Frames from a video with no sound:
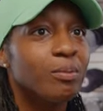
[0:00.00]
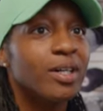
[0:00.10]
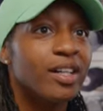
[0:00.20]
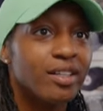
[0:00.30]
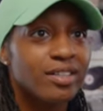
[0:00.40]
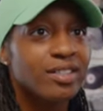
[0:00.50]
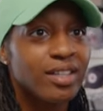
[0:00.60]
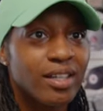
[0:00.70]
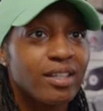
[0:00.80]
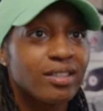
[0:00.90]
but
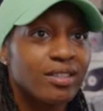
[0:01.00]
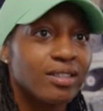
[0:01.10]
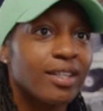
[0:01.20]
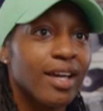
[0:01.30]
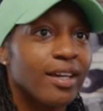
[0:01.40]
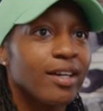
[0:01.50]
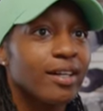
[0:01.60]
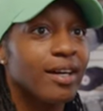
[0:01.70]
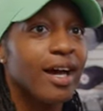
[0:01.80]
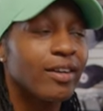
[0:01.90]
understands like
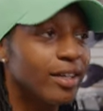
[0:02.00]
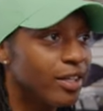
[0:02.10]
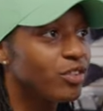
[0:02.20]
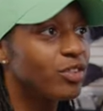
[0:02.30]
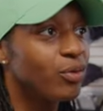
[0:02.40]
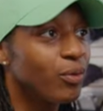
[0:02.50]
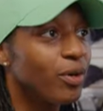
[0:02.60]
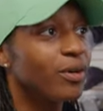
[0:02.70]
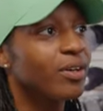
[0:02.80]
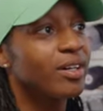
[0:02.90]
uh, how the industry works,